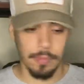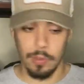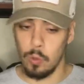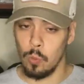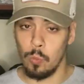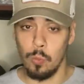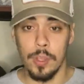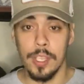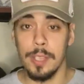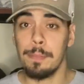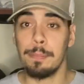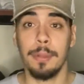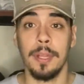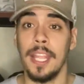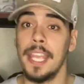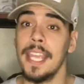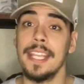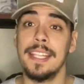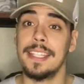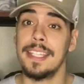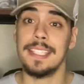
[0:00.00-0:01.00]
We
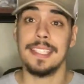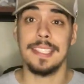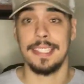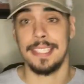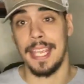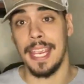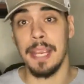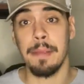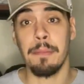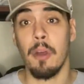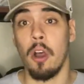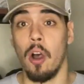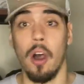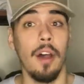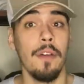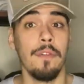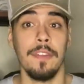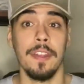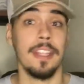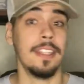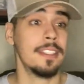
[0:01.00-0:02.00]
played the same
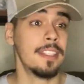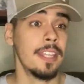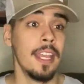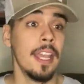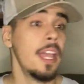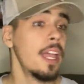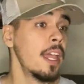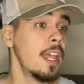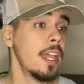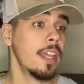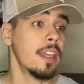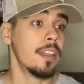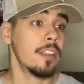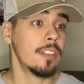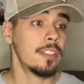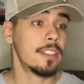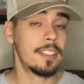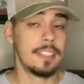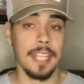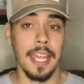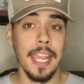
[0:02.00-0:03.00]
offense,
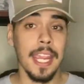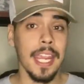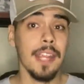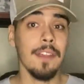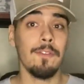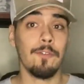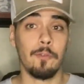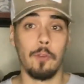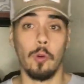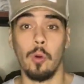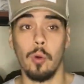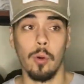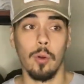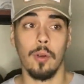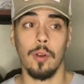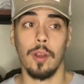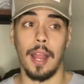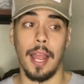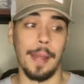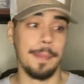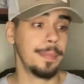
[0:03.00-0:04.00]
save
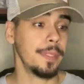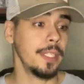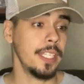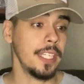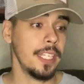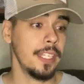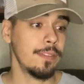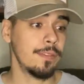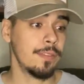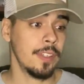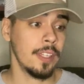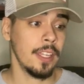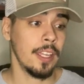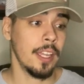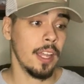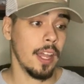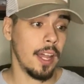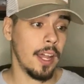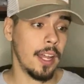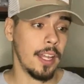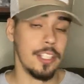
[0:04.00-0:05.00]
for, I believe,
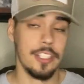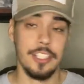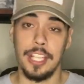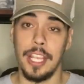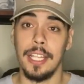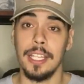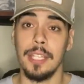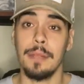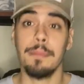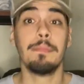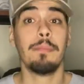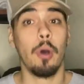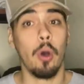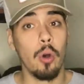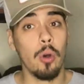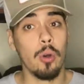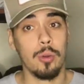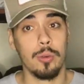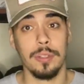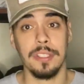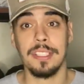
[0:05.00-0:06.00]
Jalen
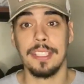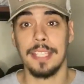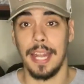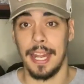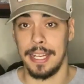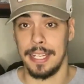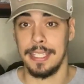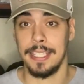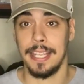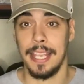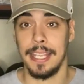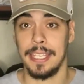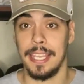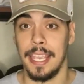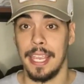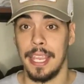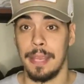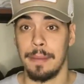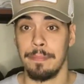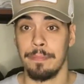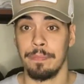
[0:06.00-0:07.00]
Polk was not in that
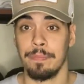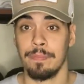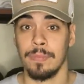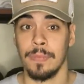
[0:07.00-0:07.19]
game.